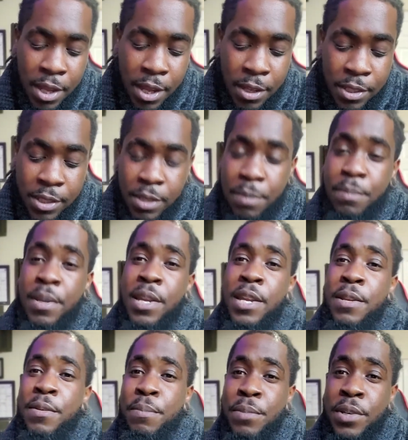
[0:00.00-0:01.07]

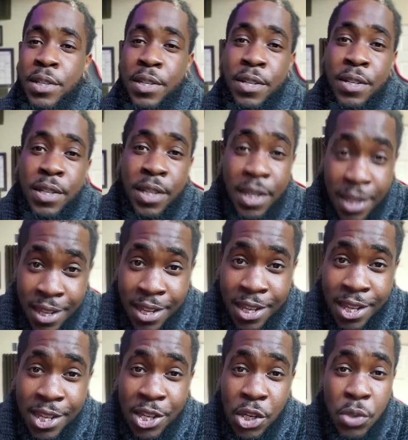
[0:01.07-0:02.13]
submitting booking
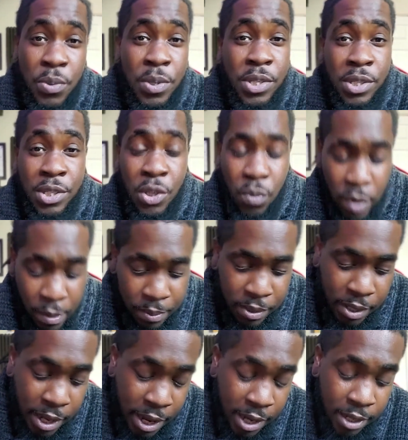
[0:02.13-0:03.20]
inquiries on your
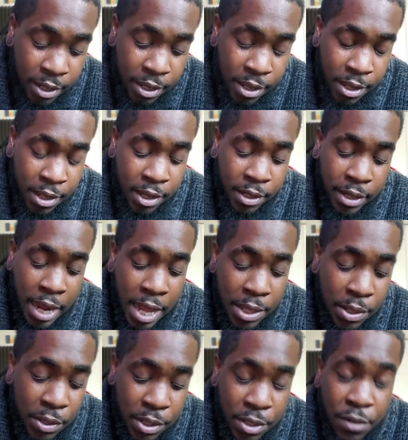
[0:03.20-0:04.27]
website,
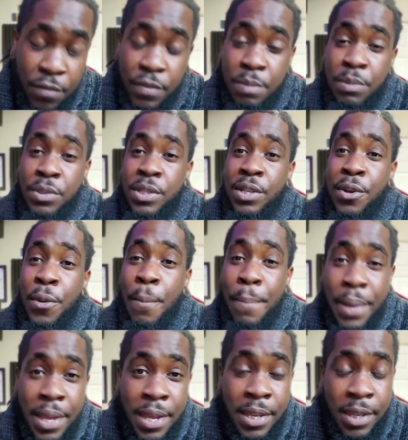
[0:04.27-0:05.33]
downloading your free music on
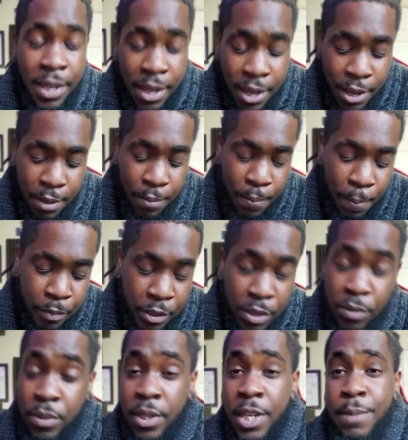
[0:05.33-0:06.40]
Bandcamp, you
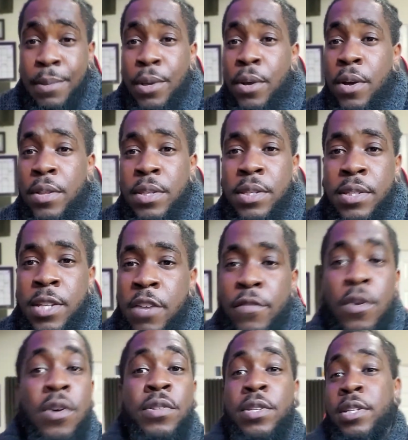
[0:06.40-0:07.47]
name it, all this stuff,
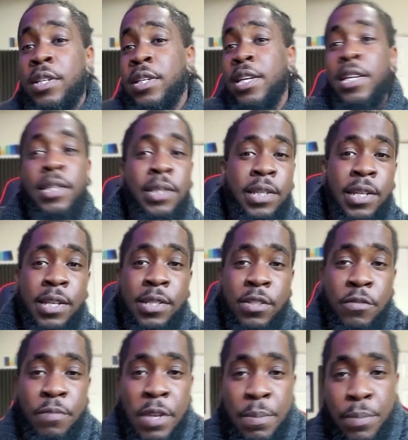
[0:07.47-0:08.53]
all the gig leads of
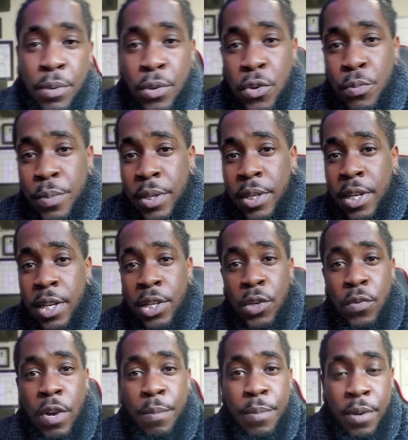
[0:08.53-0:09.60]
people who've been hitting
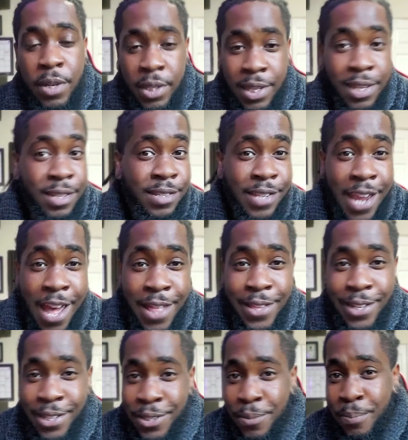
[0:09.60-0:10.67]
you up on
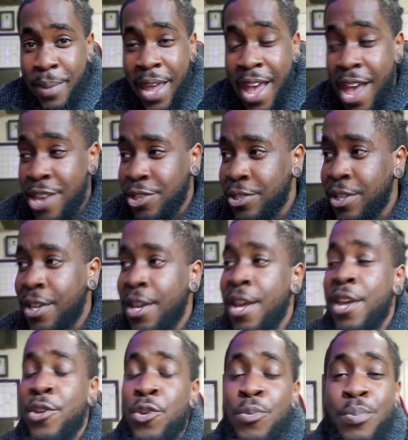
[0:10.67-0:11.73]
GigSalad and the Bash,
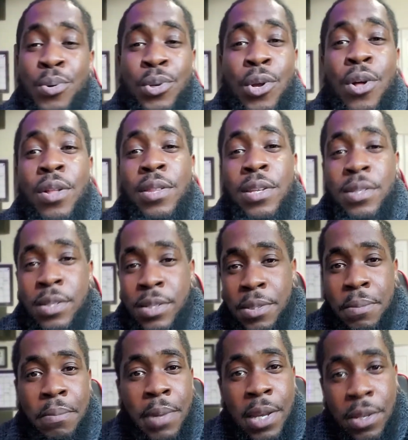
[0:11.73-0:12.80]
you put all these into
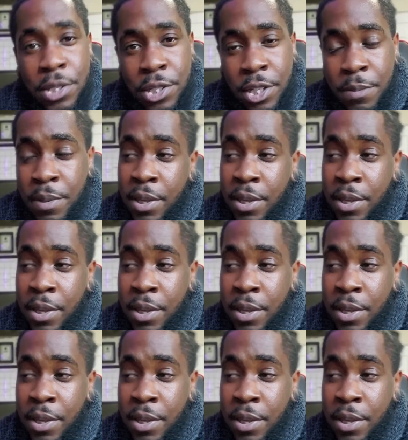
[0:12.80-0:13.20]
MailChimp.